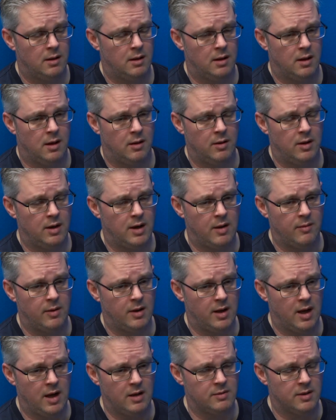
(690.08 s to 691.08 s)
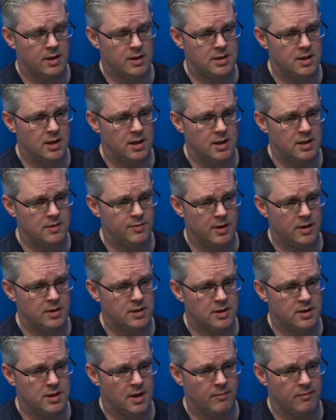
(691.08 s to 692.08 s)
I won't name any names, but I certainly spoke
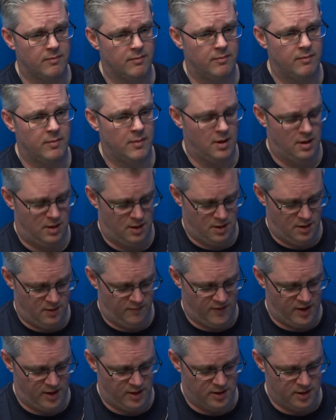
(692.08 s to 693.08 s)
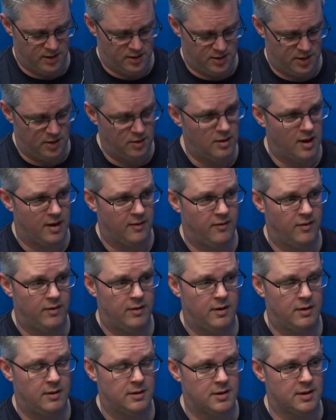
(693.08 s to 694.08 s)
to some vendors who have,
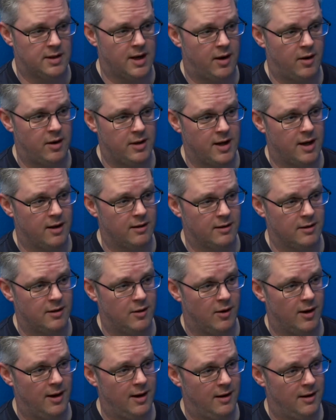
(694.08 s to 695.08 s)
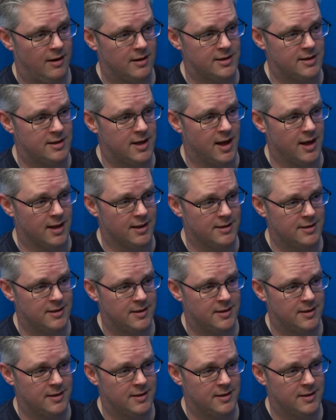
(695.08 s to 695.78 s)
to narrow it down, quite large stands.